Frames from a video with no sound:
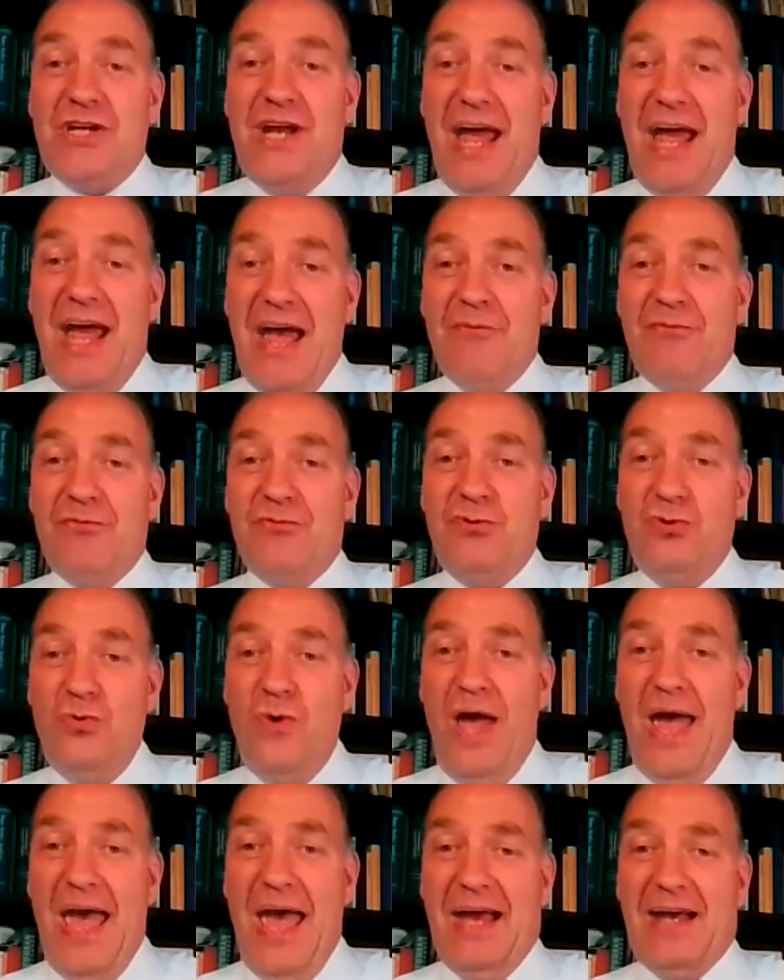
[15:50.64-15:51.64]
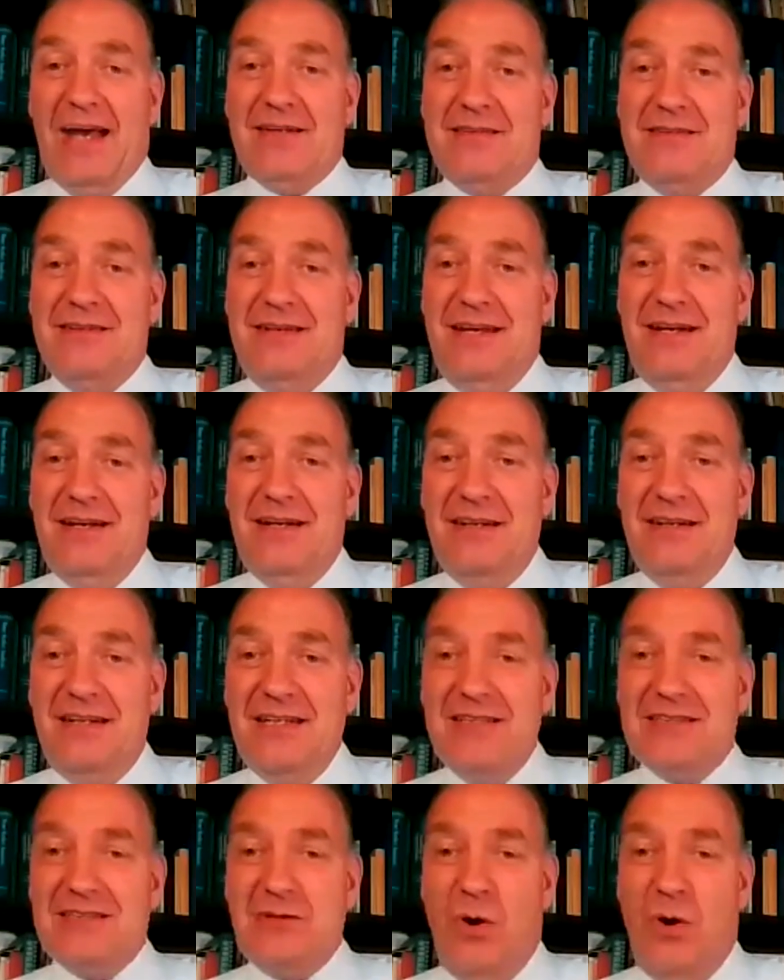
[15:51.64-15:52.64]
have to act in a
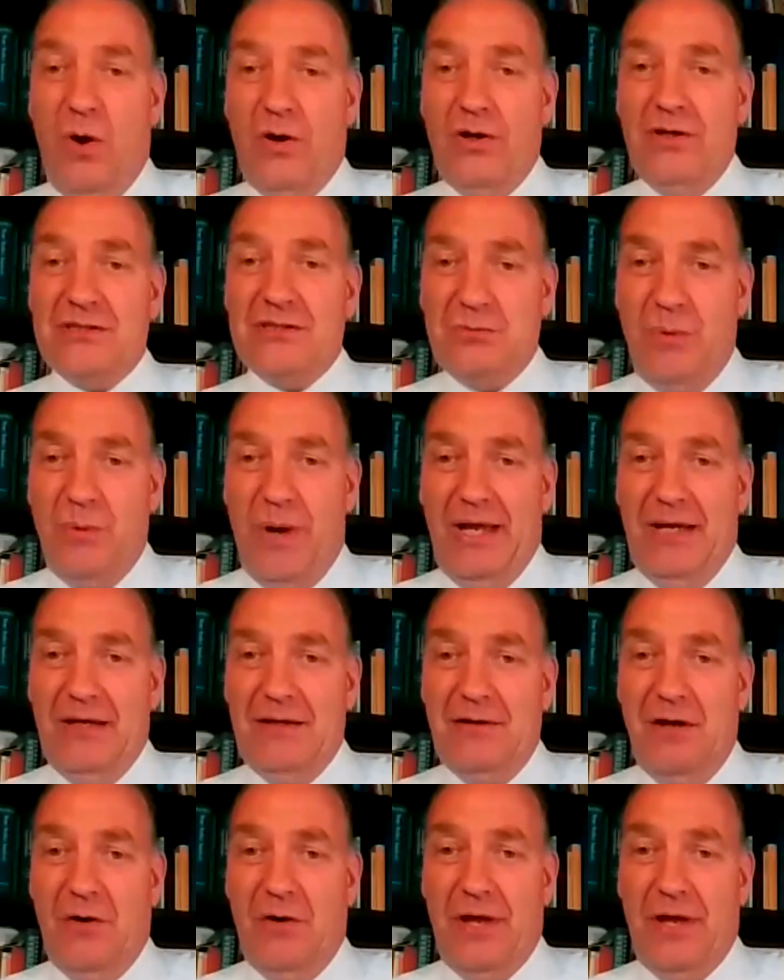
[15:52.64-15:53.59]
dishonest way.